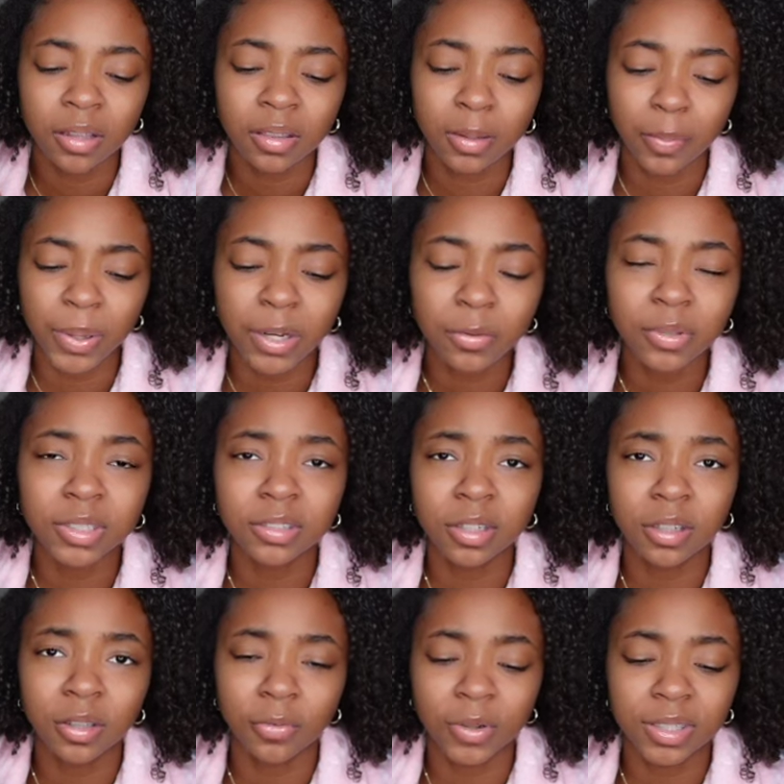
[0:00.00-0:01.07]
the pinned ones
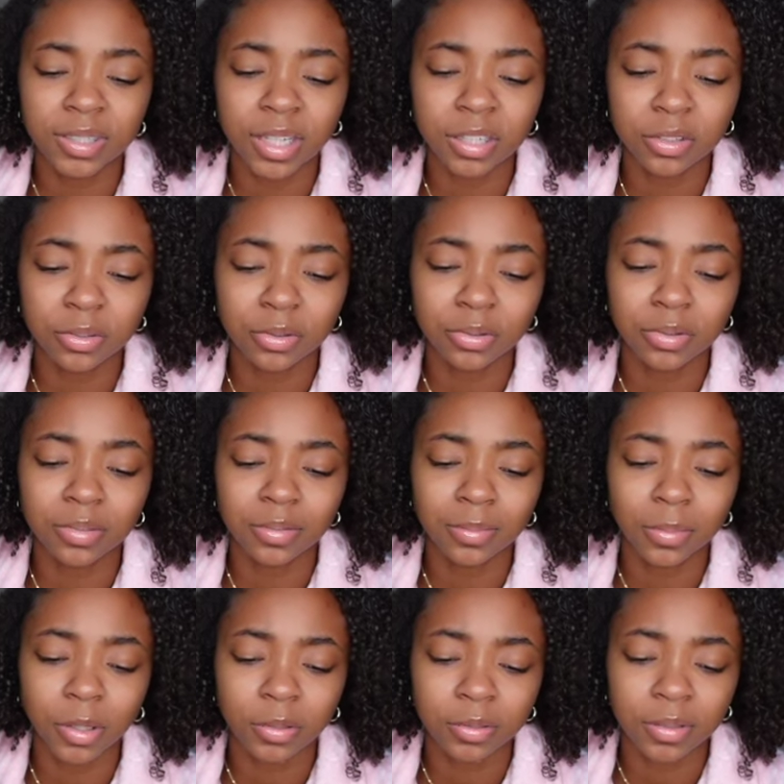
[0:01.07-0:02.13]
are the ones I use
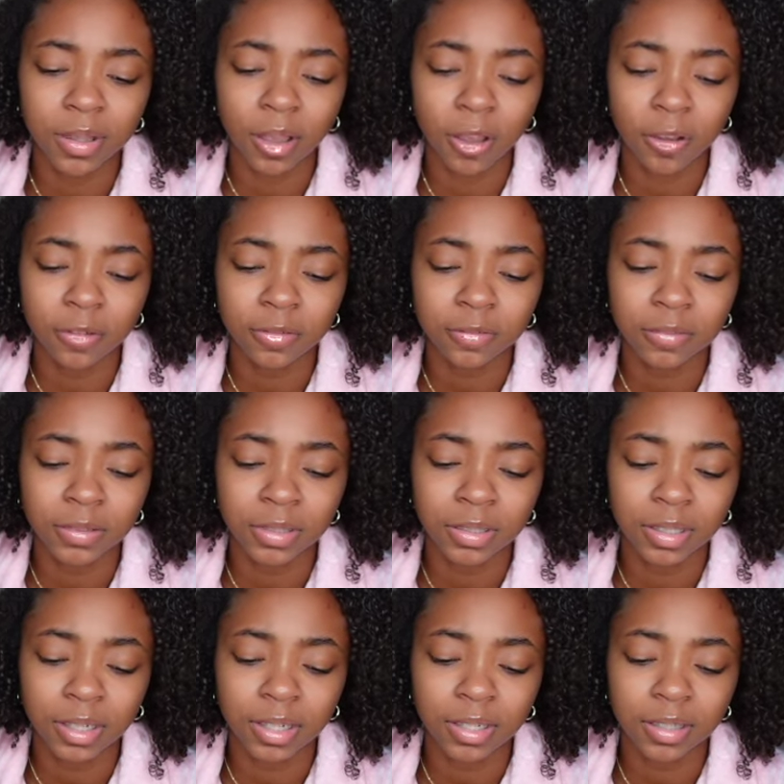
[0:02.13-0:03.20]
most
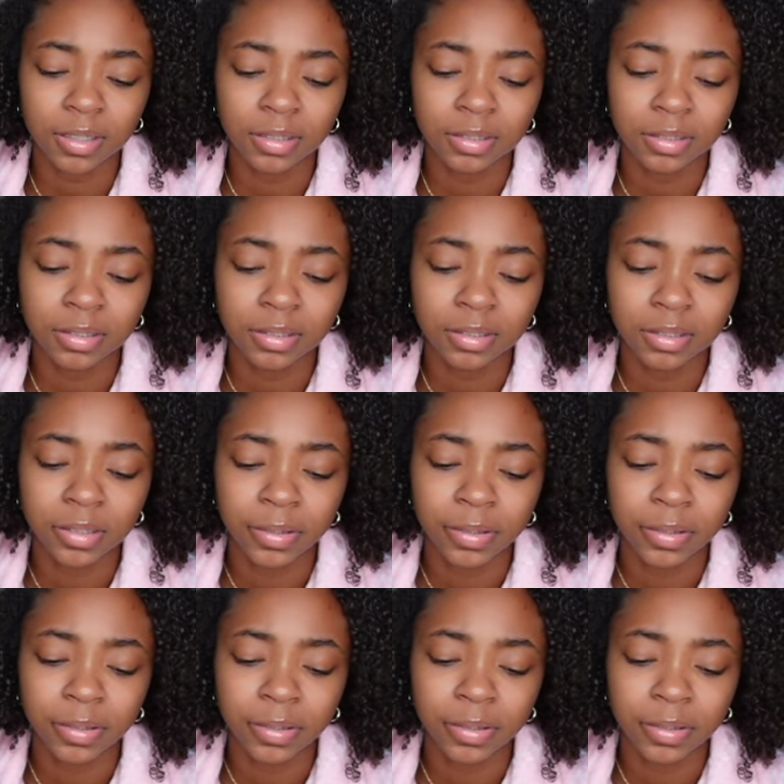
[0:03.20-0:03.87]
often, I guess.